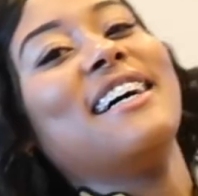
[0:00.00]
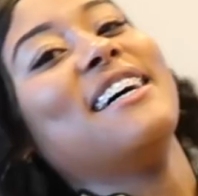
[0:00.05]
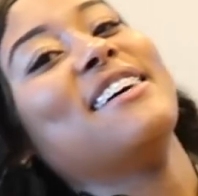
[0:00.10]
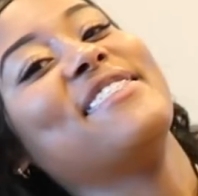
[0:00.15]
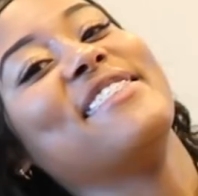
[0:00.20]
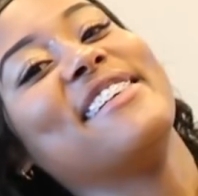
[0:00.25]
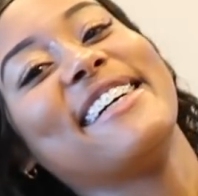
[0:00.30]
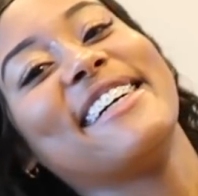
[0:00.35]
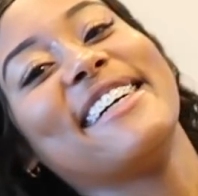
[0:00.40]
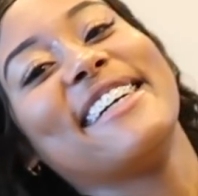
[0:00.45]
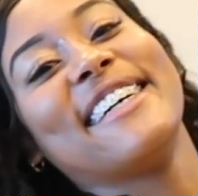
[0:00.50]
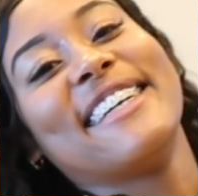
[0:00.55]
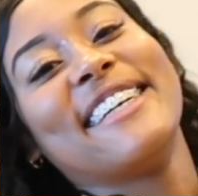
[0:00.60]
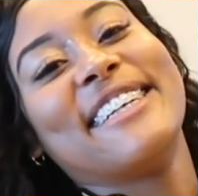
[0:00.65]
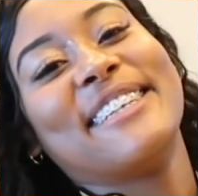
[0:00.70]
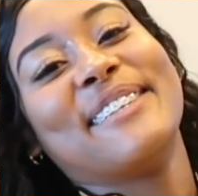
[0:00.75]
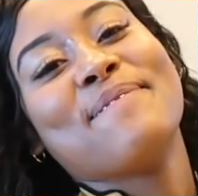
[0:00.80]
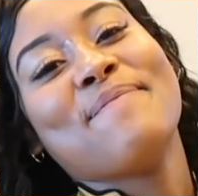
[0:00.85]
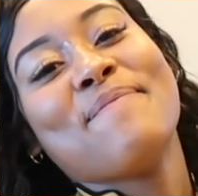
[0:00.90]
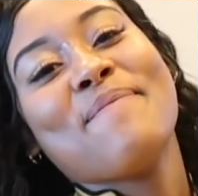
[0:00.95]
I
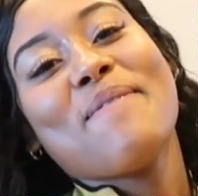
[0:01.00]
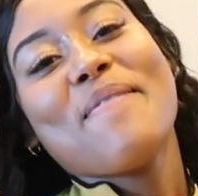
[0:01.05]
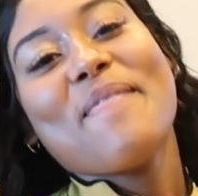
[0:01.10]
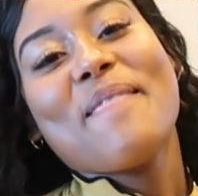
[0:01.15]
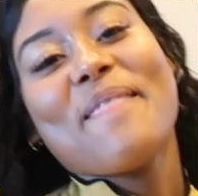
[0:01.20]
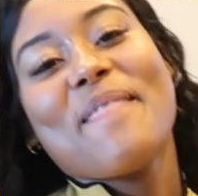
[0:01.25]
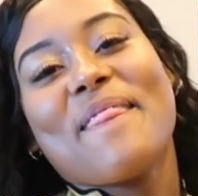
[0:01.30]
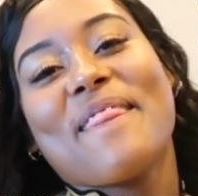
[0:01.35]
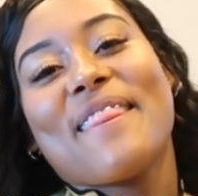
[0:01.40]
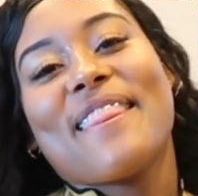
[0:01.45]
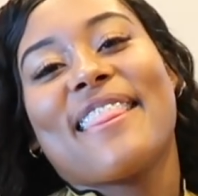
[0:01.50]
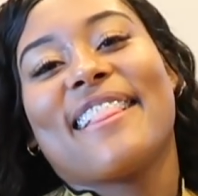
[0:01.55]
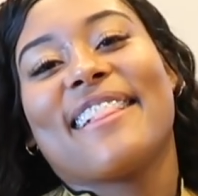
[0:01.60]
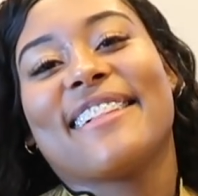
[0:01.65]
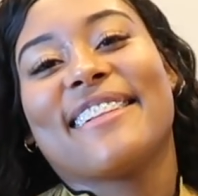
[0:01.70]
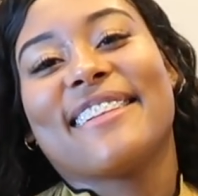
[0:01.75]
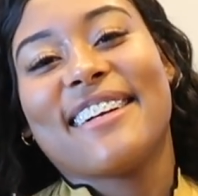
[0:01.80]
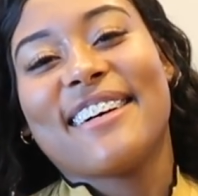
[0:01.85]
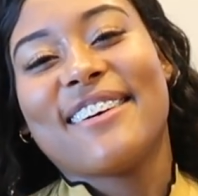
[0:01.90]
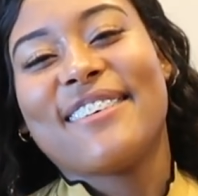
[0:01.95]
mean,
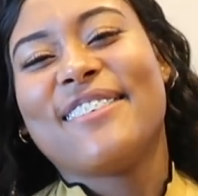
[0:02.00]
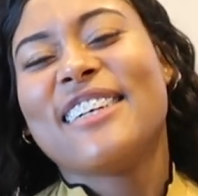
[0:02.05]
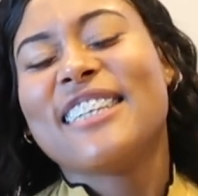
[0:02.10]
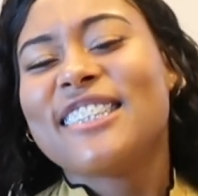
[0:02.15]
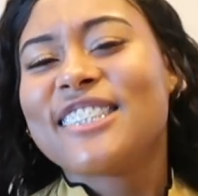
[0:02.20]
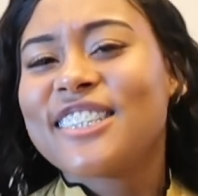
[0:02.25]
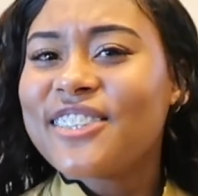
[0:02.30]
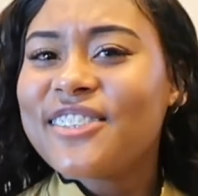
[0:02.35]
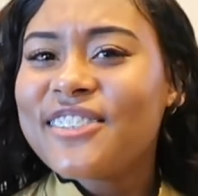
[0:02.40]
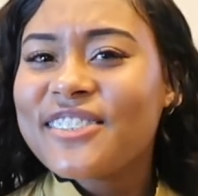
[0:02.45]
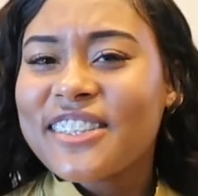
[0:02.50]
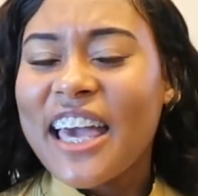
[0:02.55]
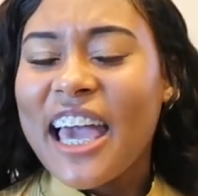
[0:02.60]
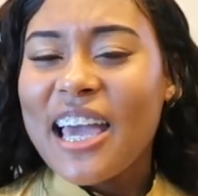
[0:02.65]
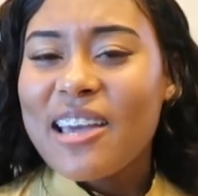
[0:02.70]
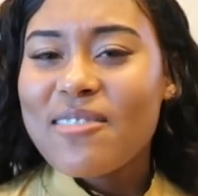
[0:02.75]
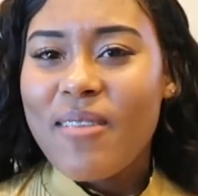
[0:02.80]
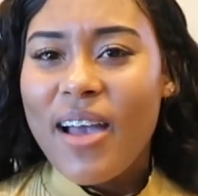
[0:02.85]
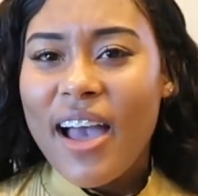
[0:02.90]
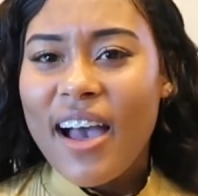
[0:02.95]
when shoes
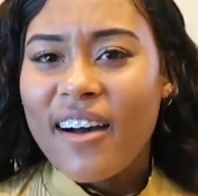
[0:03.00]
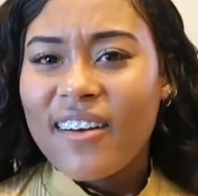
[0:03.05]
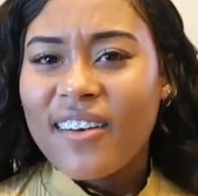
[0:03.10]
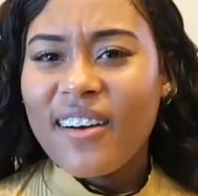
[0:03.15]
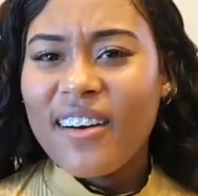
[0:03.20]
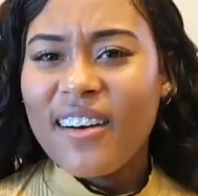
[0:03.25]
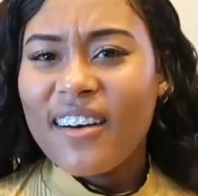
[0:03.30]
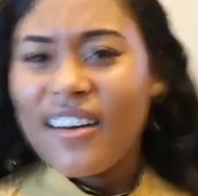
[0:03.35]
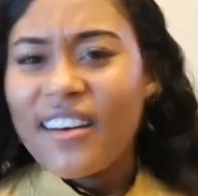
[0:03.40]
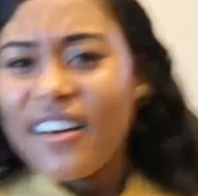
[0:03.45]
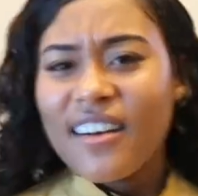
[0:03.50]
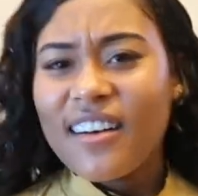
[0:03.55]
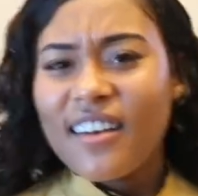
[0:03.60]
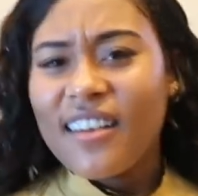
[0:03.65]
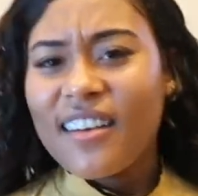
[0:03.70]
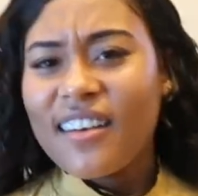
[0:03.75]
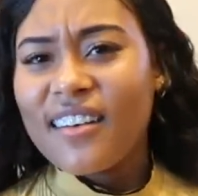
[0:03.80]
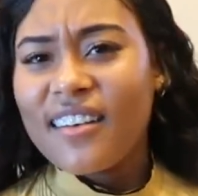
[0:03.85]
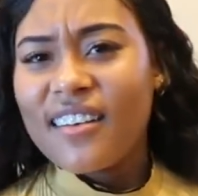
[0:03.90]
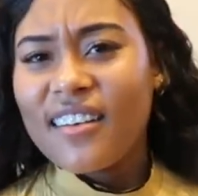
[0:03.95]
came out?
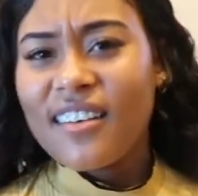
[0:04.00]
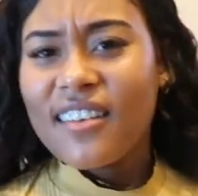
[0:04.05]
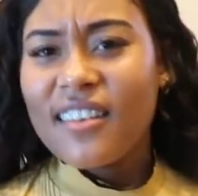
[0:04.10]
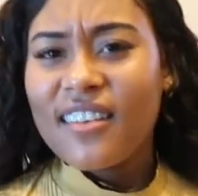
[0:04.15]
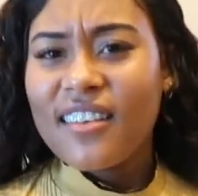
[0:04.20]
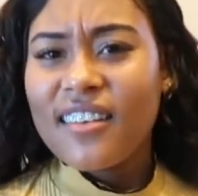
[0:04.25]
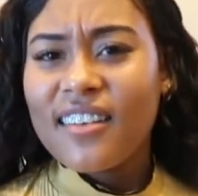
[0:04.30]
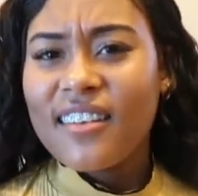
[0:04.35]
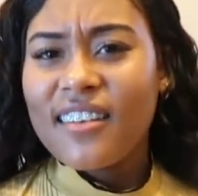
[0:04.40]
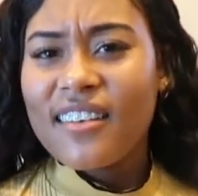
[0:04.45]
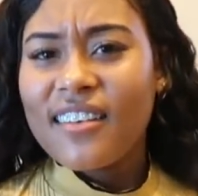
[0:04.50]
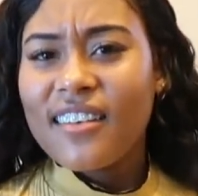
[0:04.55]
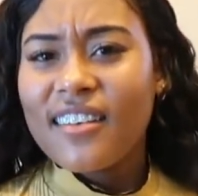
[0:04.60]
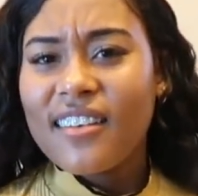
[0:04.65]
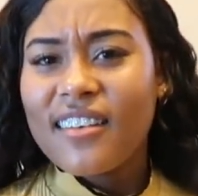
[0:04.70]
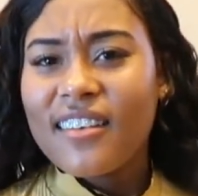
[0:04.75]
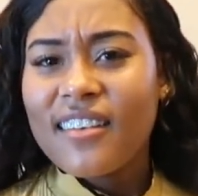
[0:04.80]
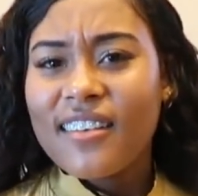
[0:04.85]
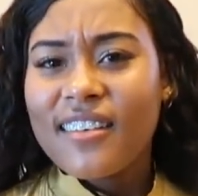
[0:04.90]
We gonna see.